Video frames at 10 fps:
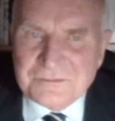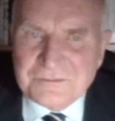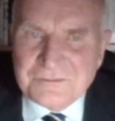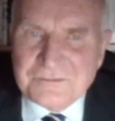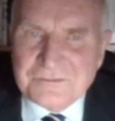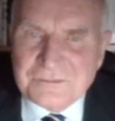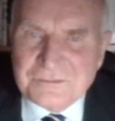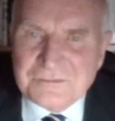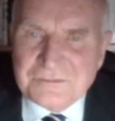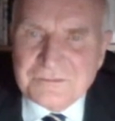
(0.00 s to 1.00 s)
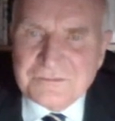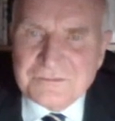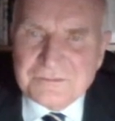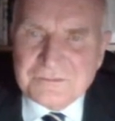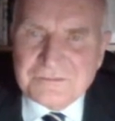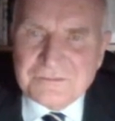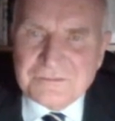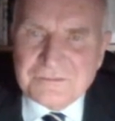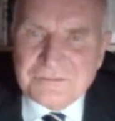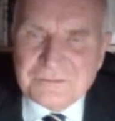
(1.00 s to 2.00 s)

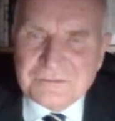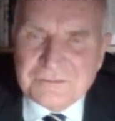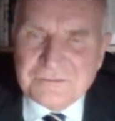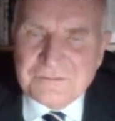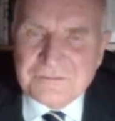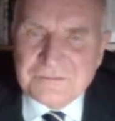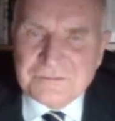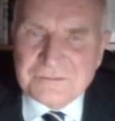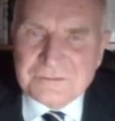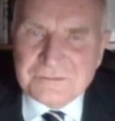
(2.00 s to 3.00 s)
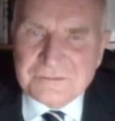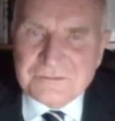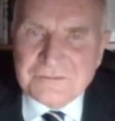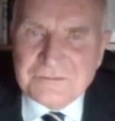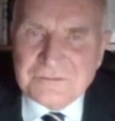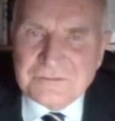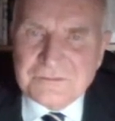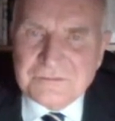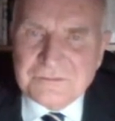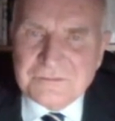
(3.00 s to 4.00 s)

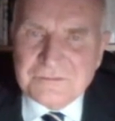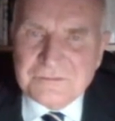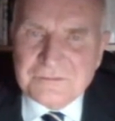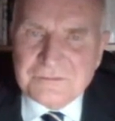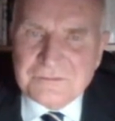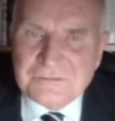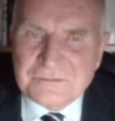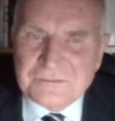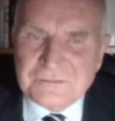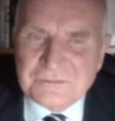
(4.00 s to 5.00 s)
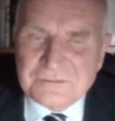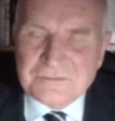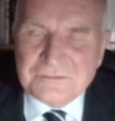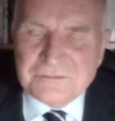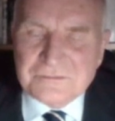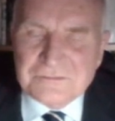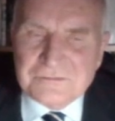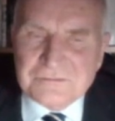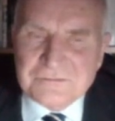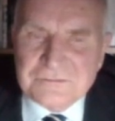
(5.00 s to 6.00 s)

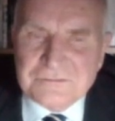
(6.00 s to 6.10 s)
This person isn't speaking.